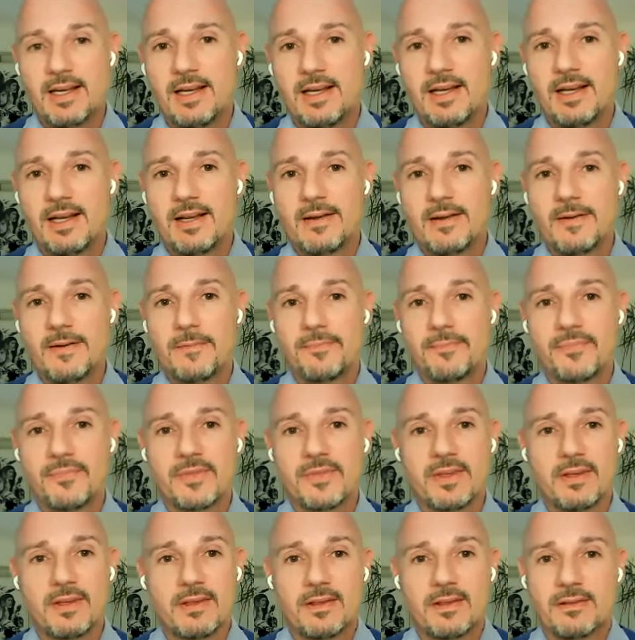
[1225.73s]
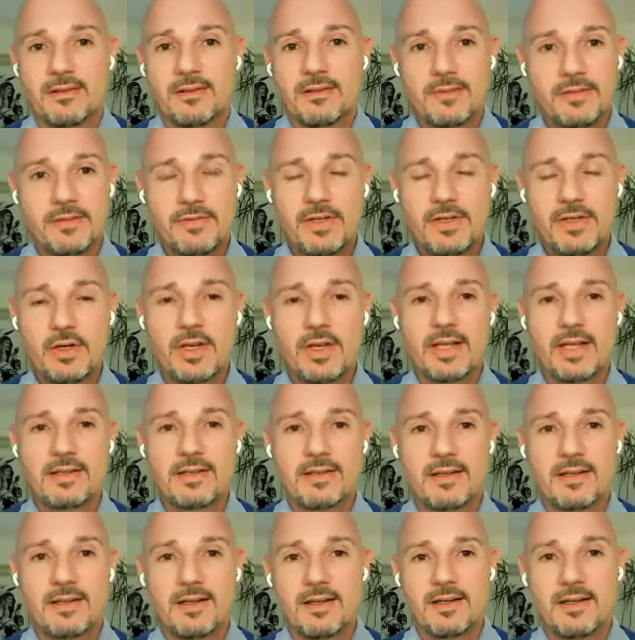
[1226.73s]
If you look
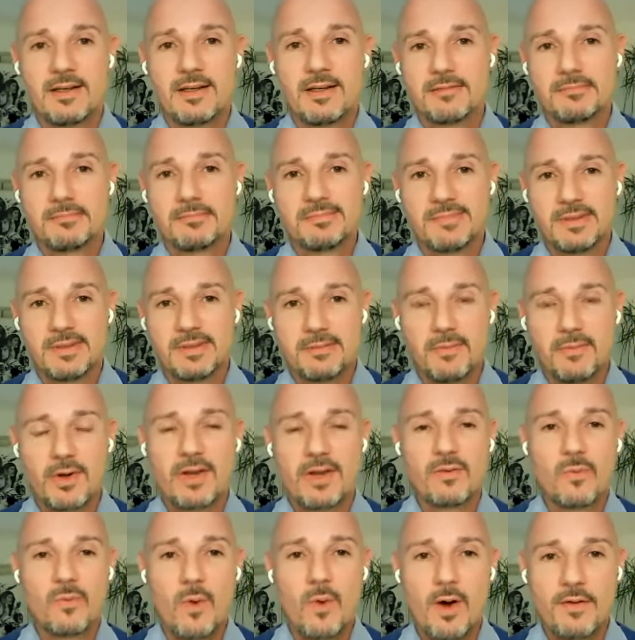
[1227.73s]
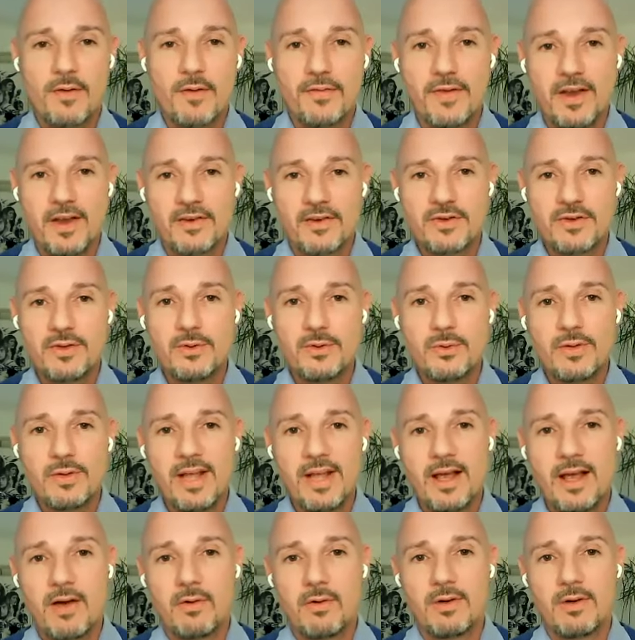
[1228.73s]
at Modern Warfare 2
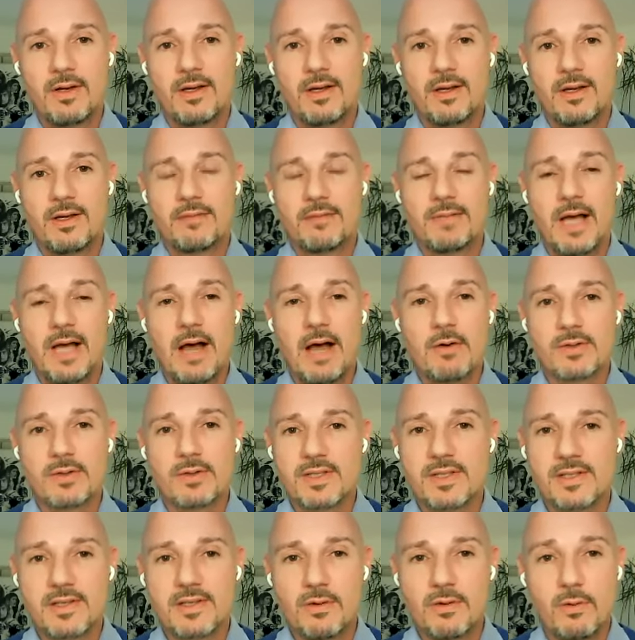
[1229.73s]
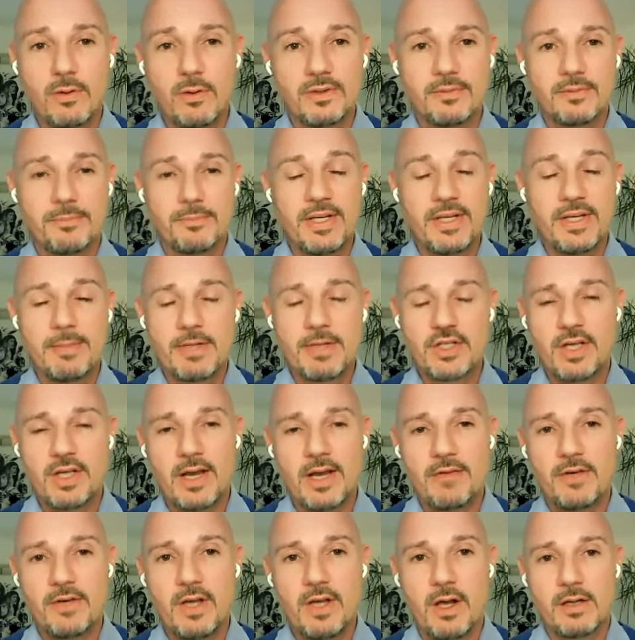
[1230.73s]
now, outsold pretty much
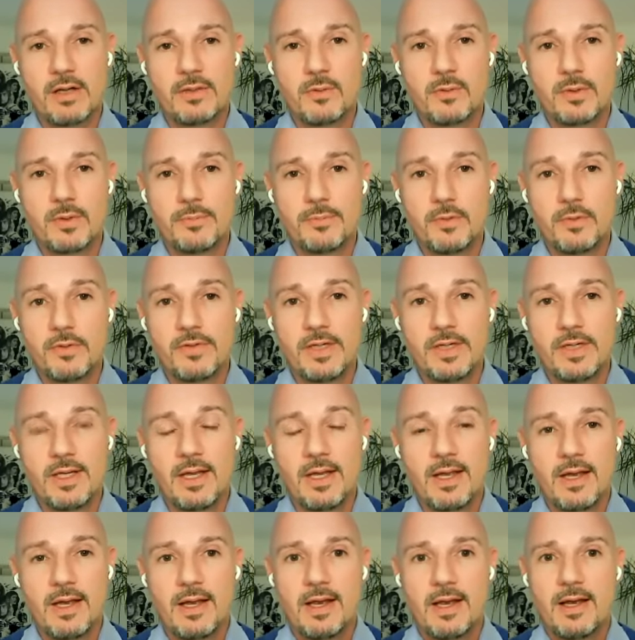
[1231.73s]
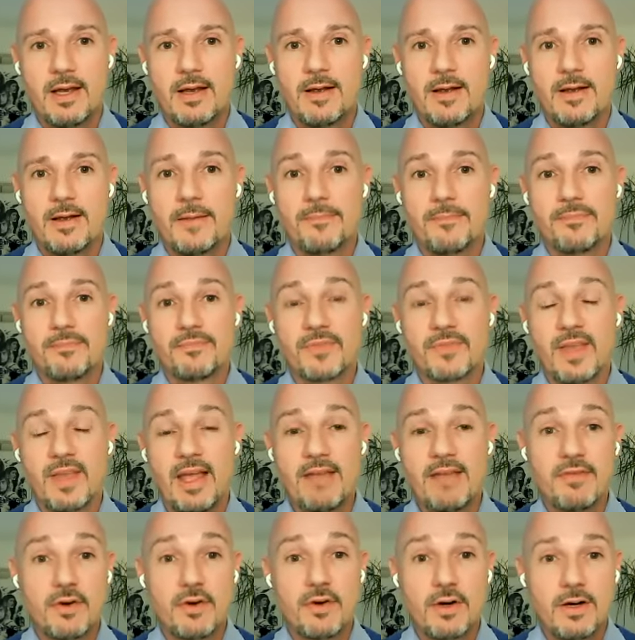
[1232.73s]
every Hollywood movie
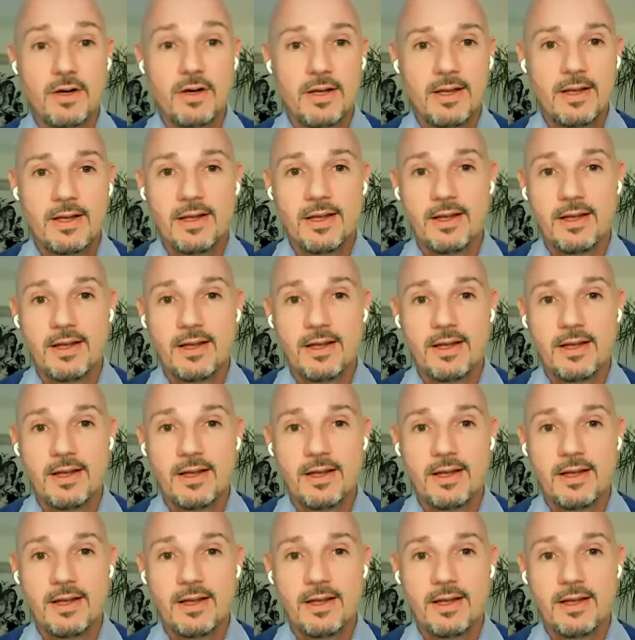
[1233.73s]
ever.